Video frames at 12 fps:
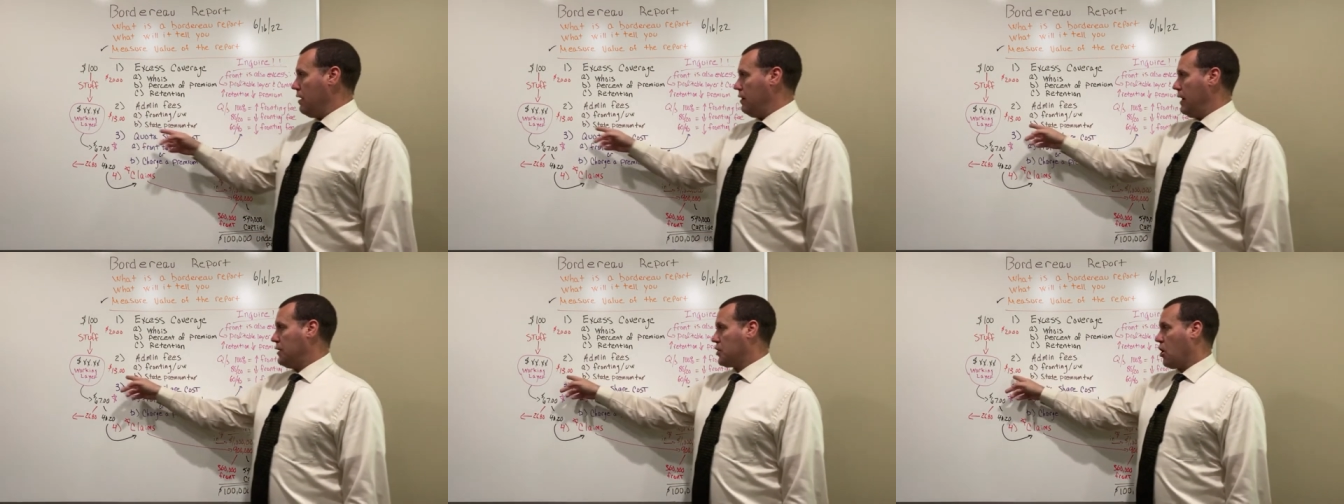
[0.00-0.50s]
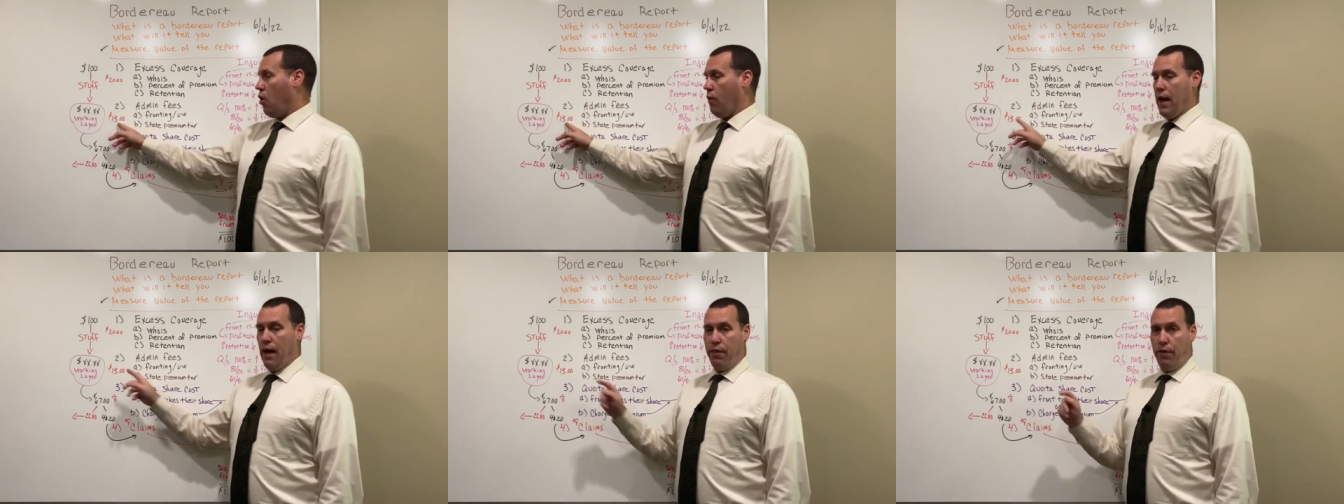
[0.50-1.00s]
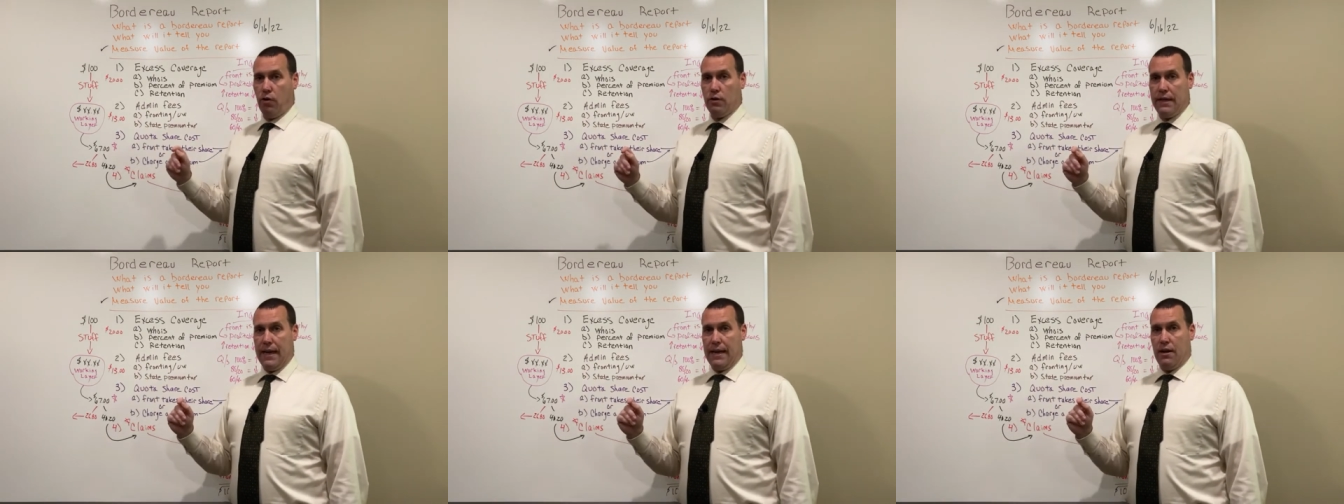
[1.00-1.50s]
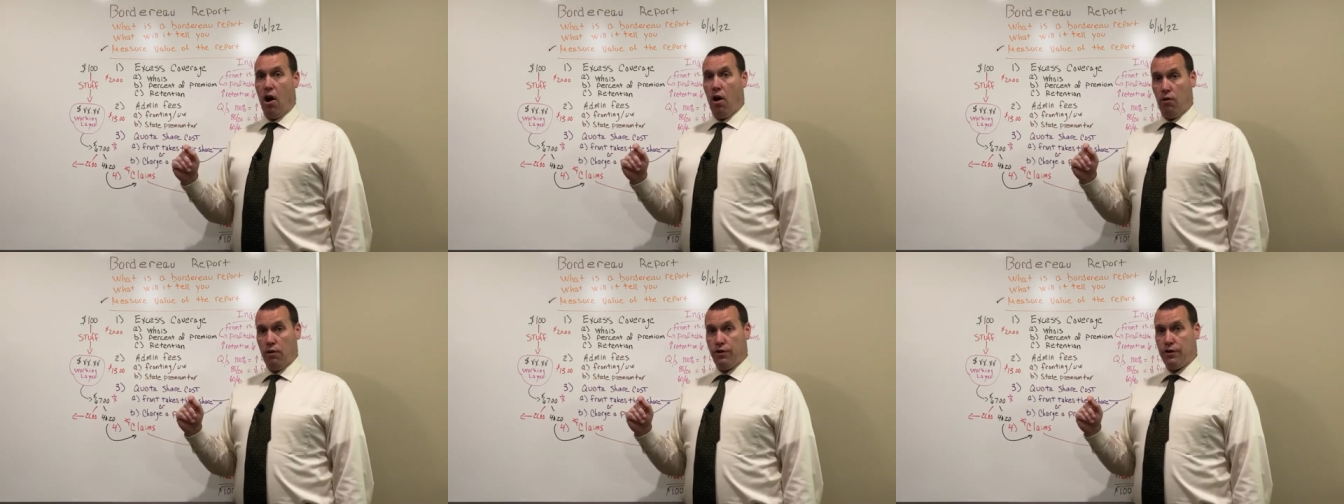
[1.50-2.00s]
Let's call that $13,
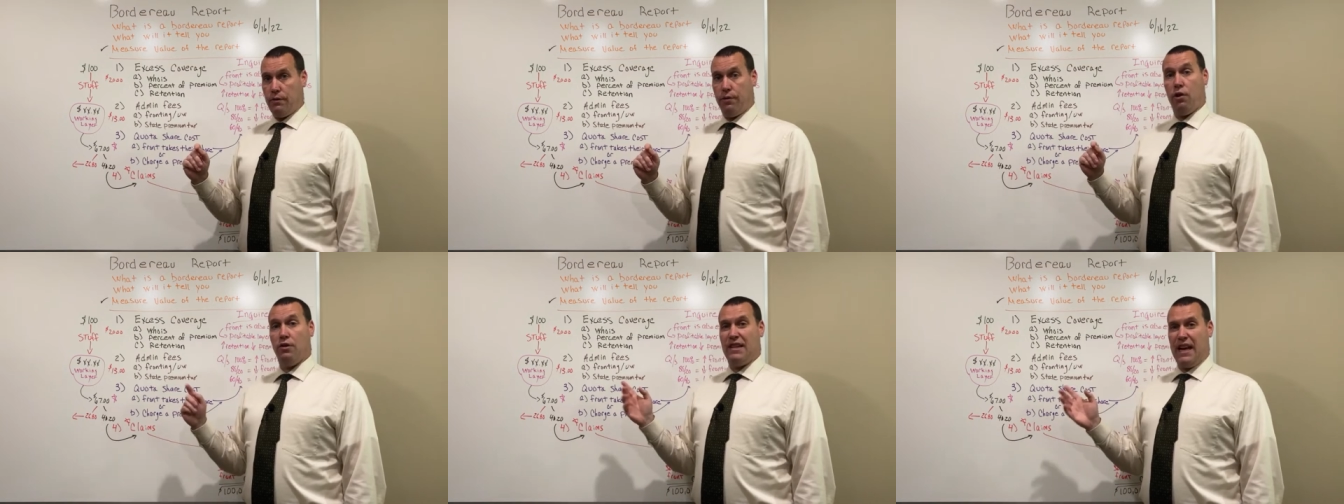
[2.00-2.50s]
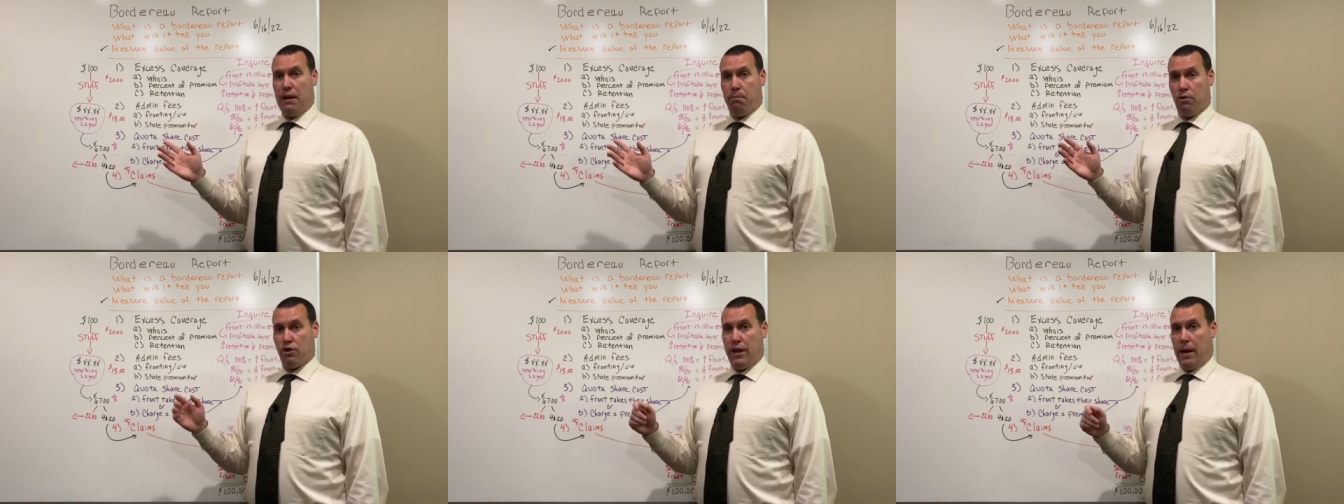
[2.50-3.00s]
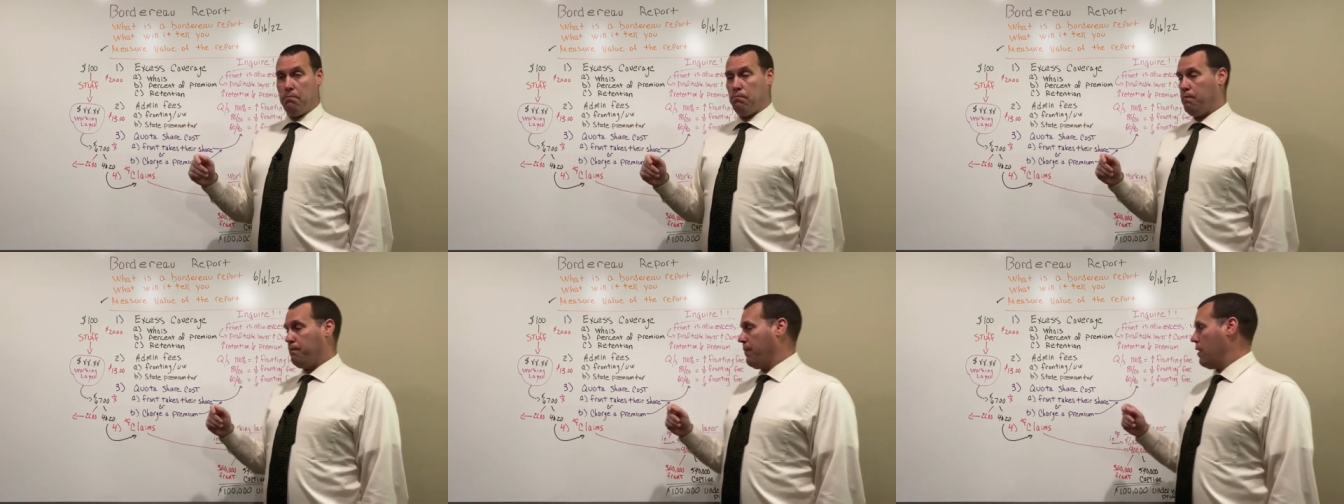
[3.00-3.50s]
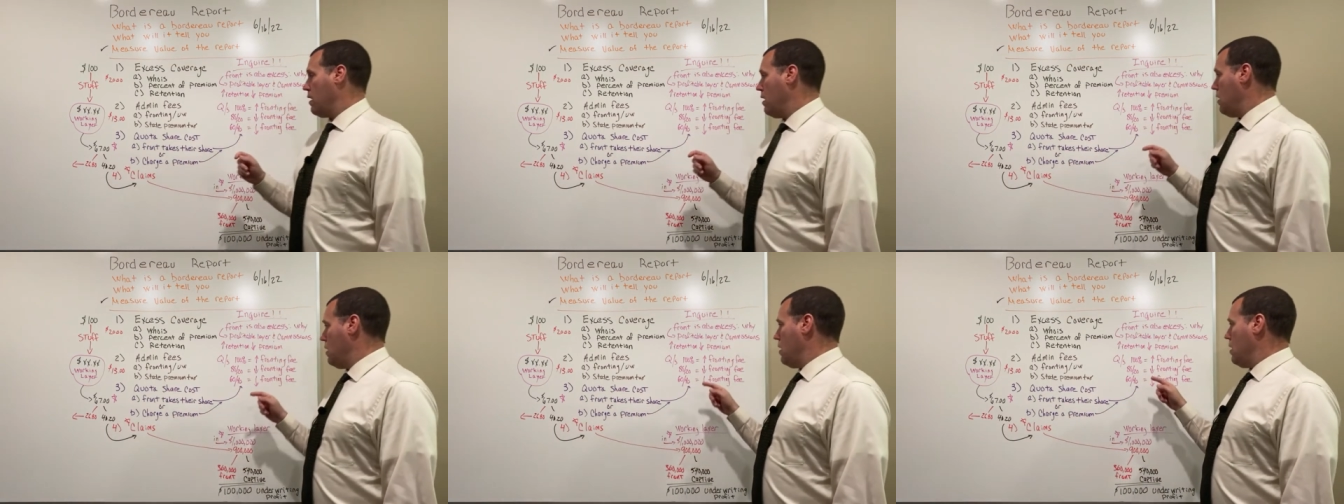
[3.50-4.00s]
13%.
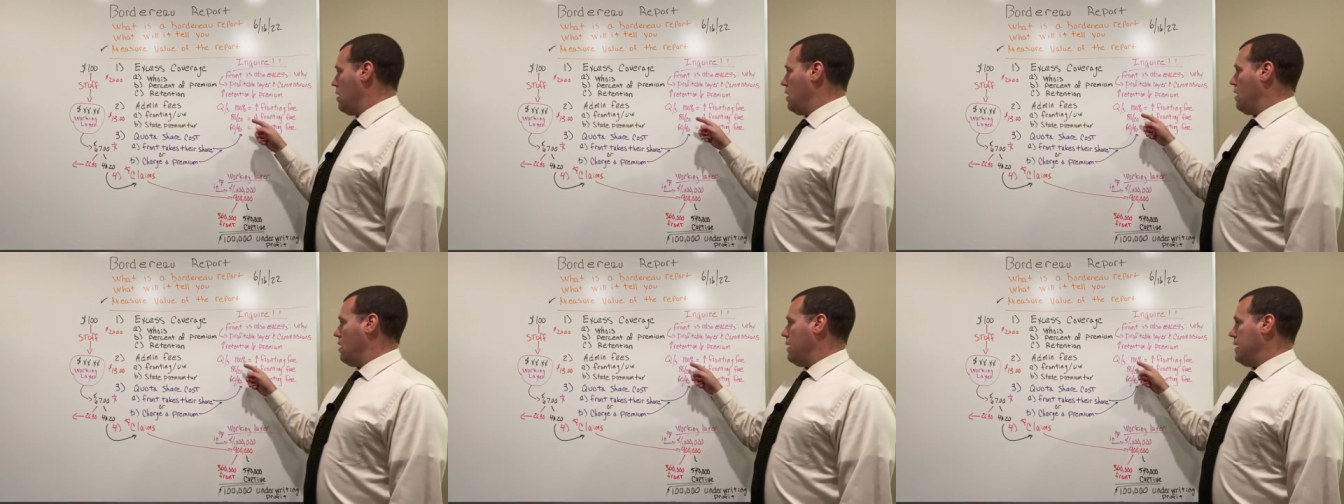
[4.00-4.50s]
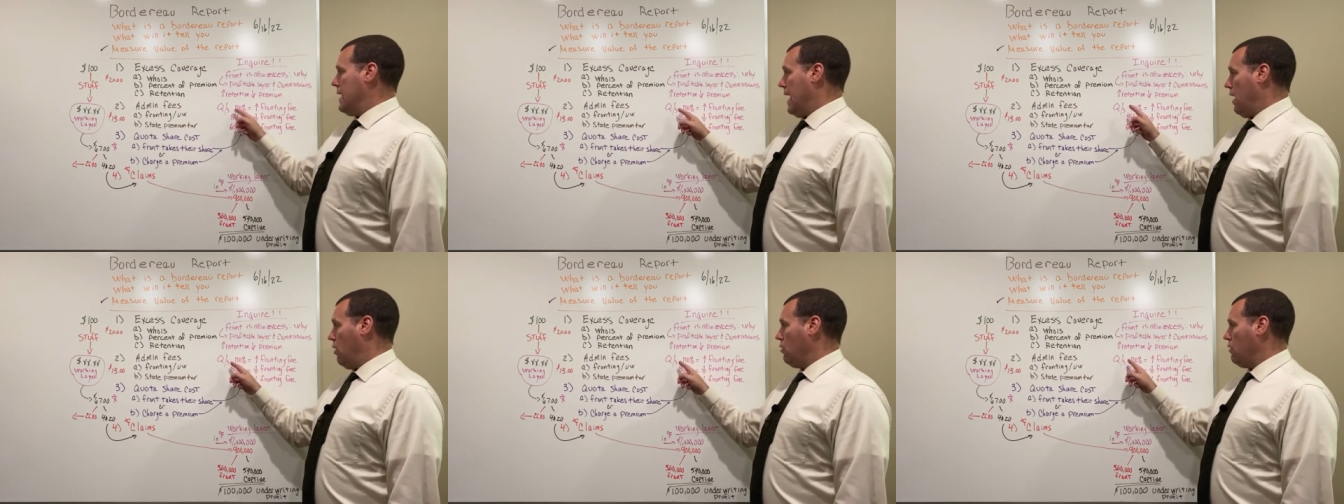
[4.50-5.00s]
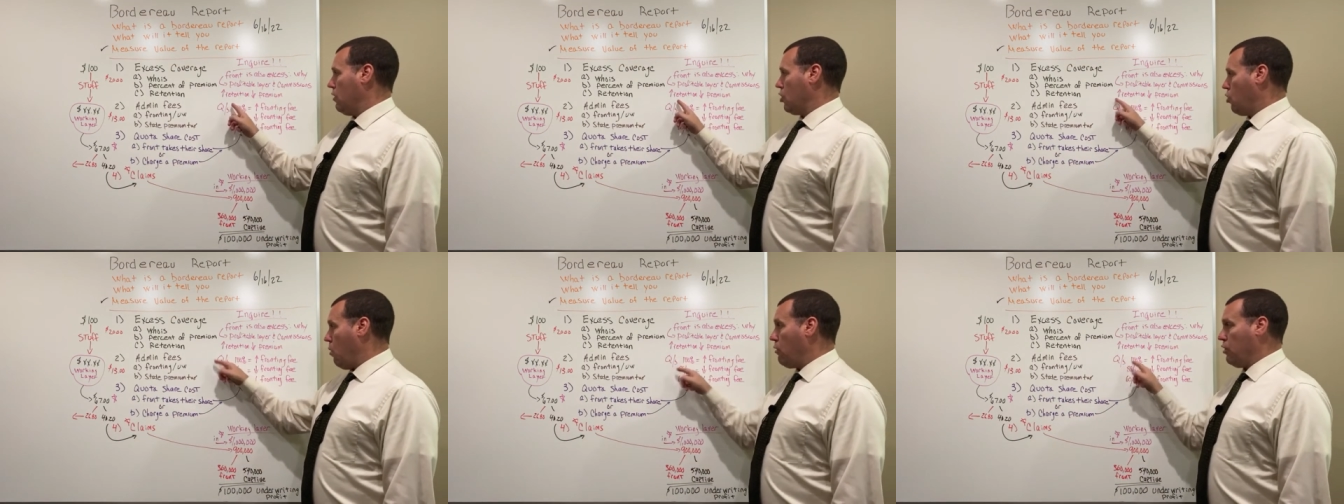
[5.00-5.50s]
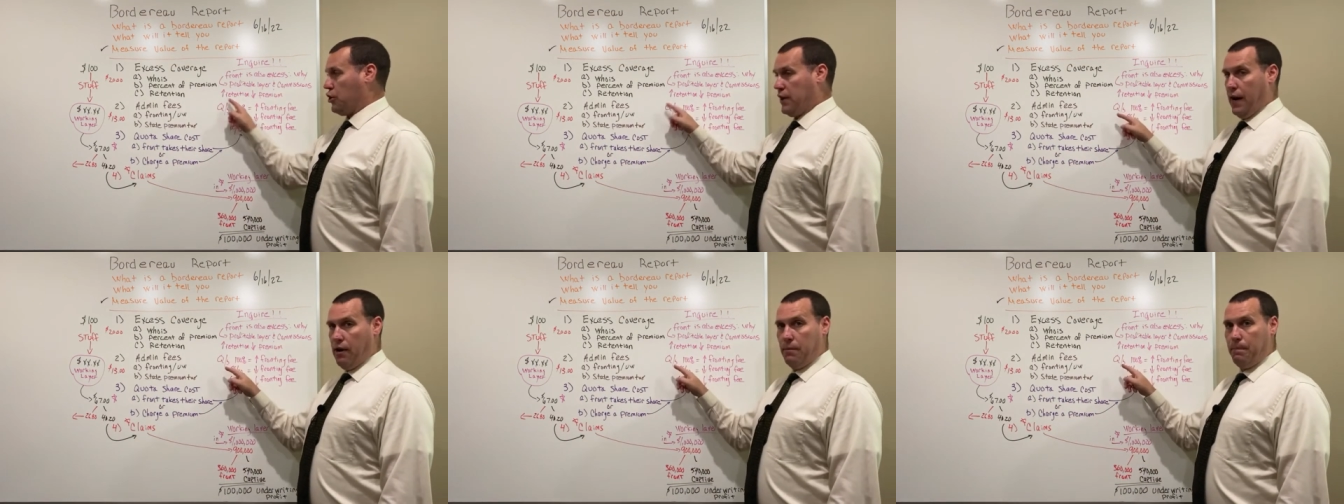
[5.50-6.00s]
Now, quota
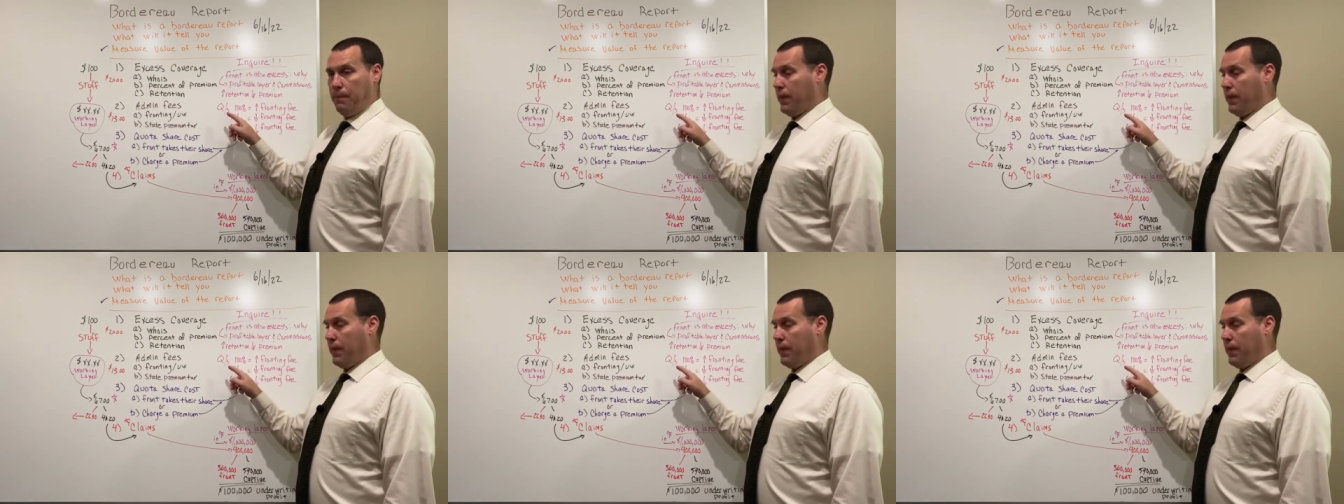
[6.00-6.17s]
share.